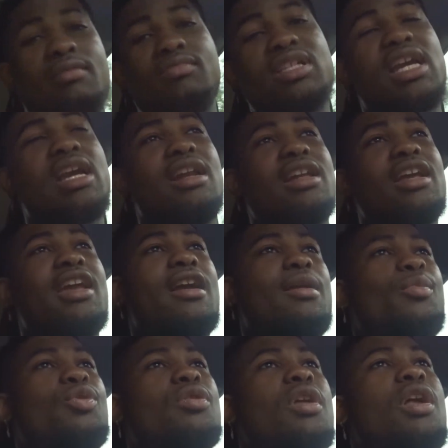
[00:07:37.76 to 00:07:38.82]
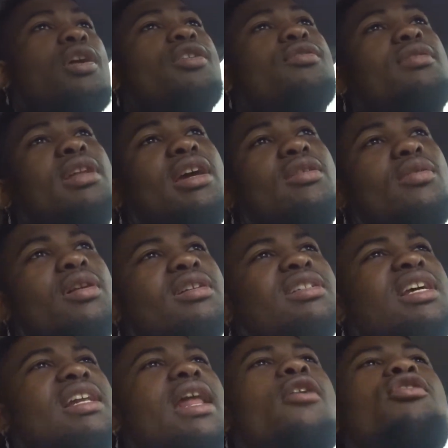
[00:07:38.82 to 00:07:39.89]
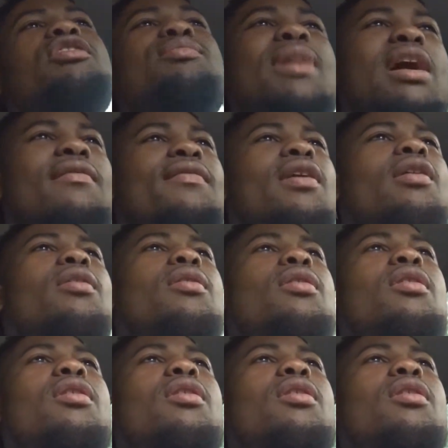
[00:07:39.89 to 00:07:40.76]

I'm taking the camera. You did what I'm saying? That was my fault.